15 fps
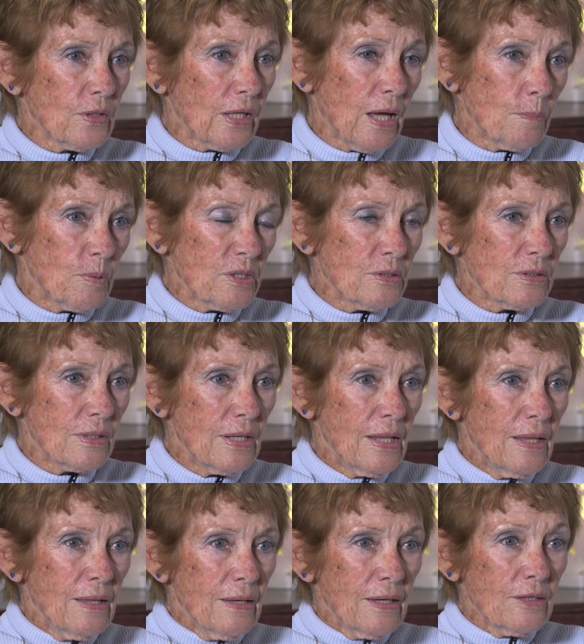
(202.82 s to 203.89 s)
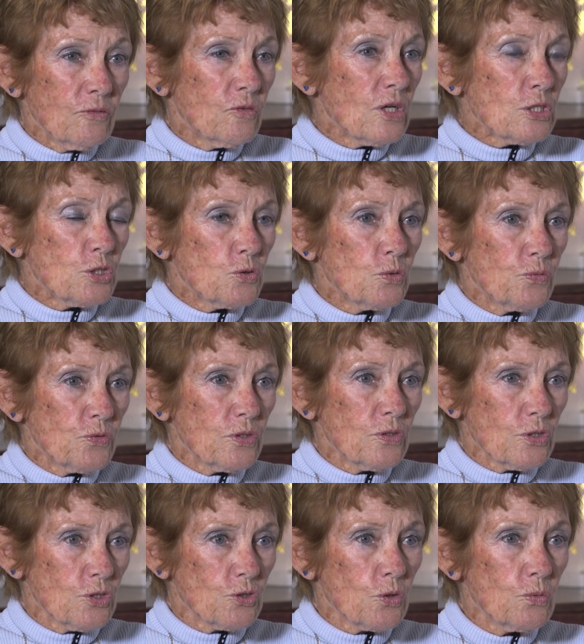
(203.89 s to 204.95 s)
the cupboard and rushed off to
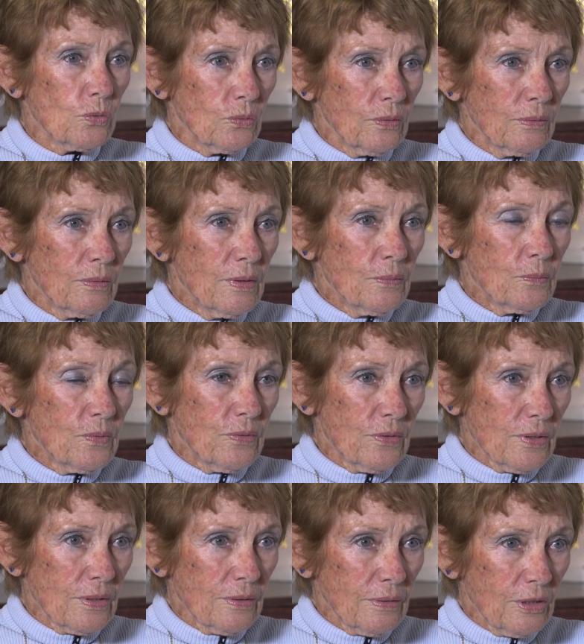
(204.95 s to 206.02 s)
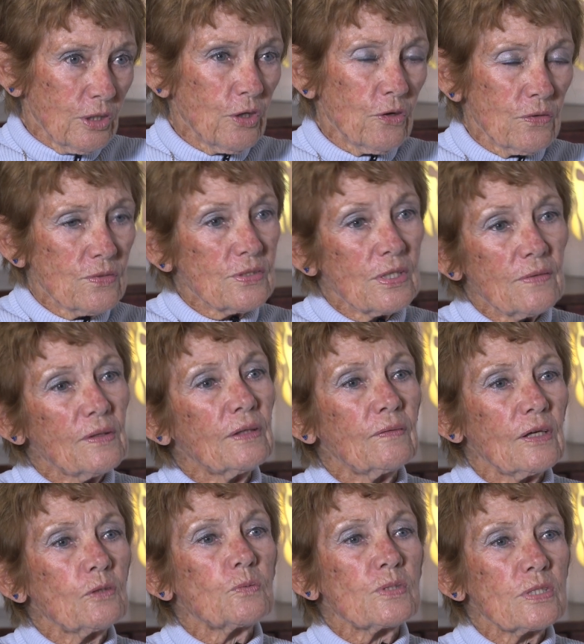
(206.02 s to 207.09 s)
the school with the clothes. I think
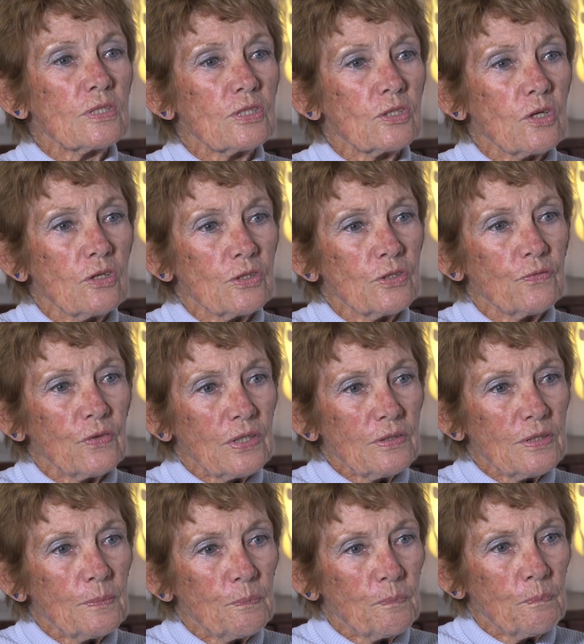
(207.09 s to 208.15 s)
that was the start of it.